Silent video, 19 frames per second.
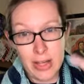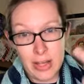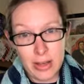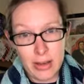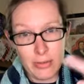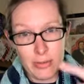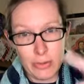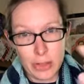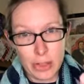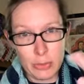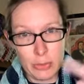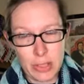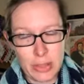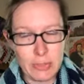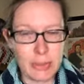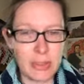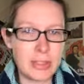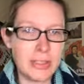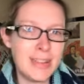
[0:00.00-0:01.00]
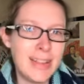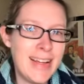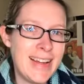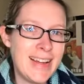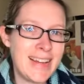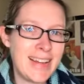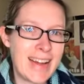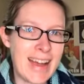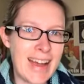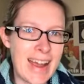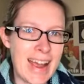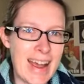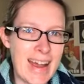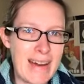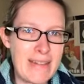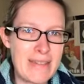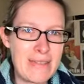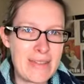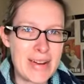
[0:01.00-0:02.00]
for you people, I
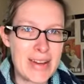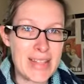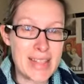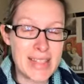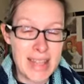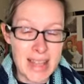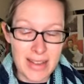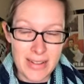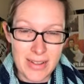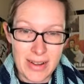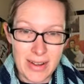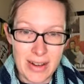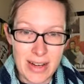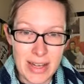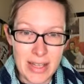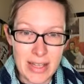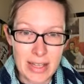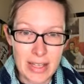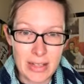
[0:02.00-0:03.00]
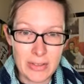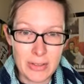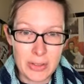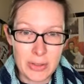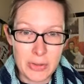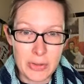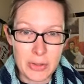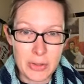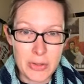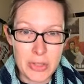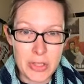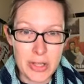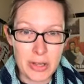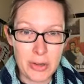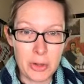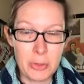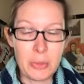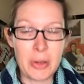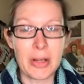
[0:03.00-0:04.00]
have a sale on. If you use the
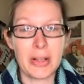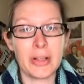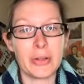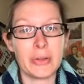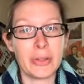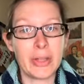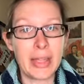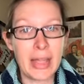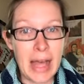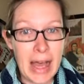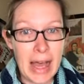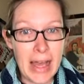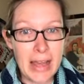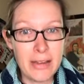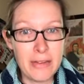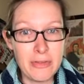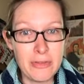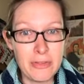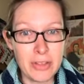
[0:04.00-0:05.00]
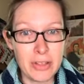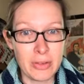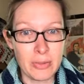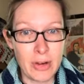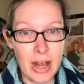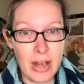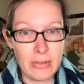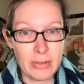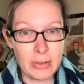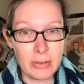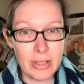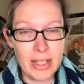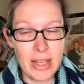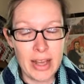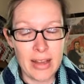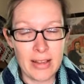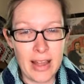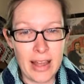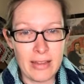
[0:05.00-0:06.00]
coupon code LIVE in Ravelry,
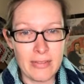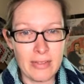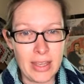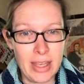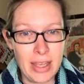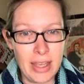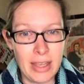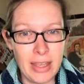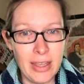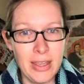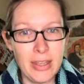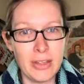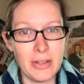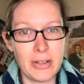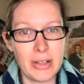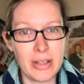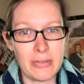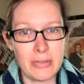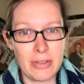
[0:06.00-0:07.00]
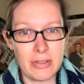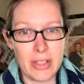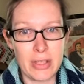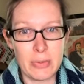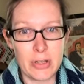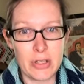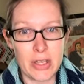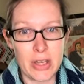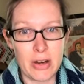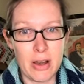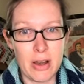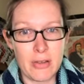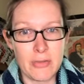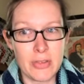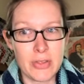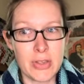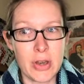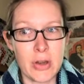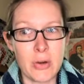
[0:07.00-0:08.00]
L-I-V-E, you'll get 50% off.
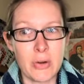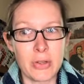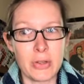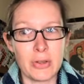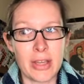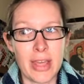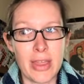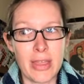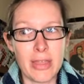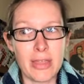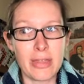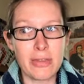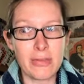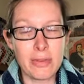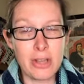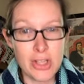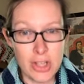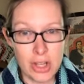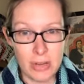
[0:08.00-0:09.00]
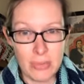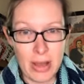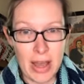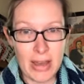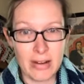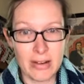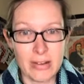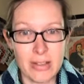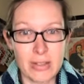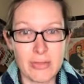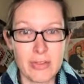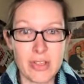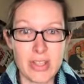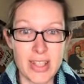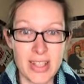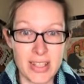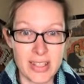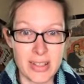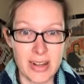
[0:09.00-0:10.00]
So you'll get 3 shawl patterns for
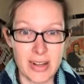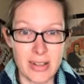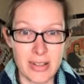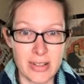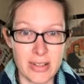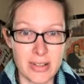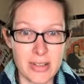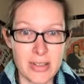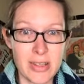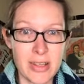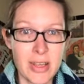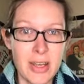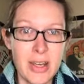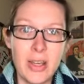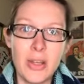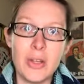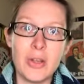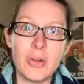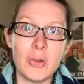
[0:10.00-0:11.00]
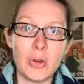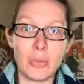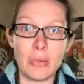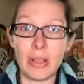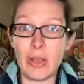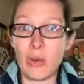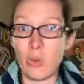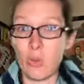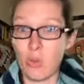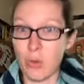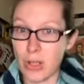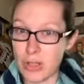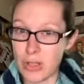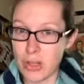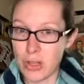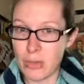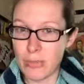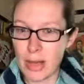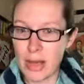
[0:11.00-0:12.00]
$6. Normally 1
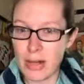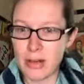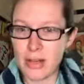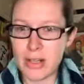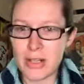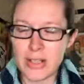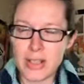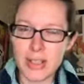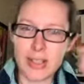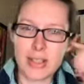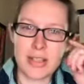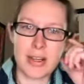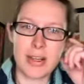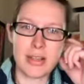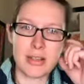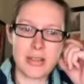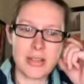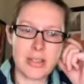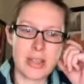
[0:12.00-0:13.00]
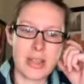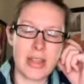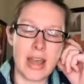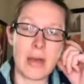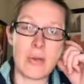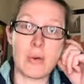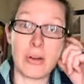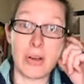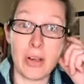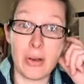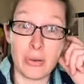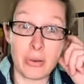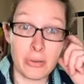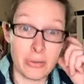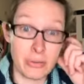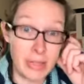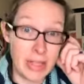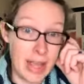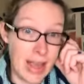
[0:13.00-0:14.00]
shawl pattern is $6. That will go through
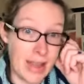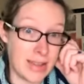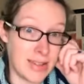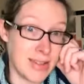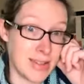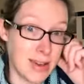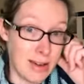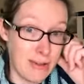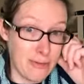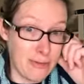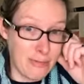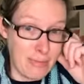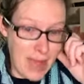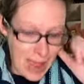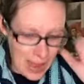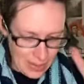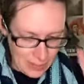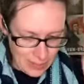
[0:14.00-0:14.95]
the end of May.